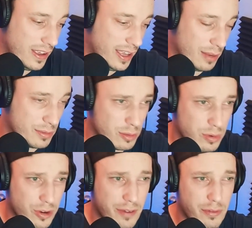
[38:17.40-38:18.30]
And I'm
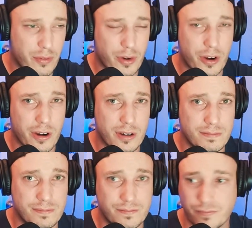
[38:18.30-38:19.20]
super grateful for her.
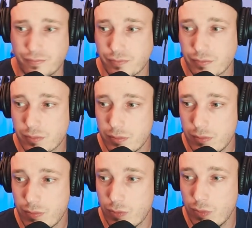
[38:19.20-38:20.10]

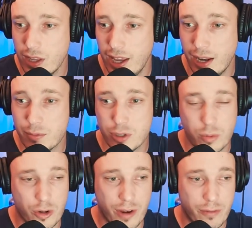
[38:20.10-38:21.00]
And I'm
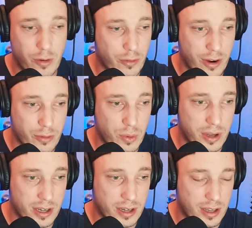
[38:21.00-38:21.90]
super grateful for
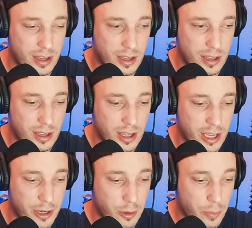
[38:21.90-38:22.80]
everyone,
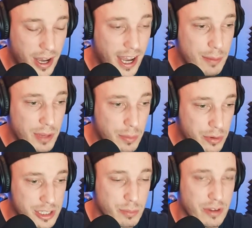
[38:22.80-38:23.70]
behind me,
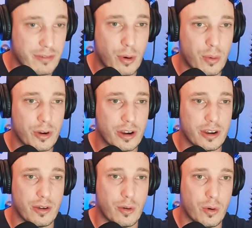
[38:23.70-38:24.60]
pushing me
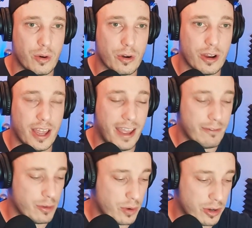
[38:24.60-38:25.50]
forward, or
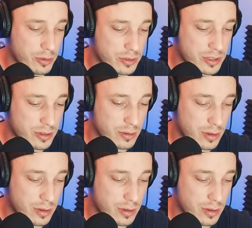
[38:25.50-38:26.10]
everyone who's,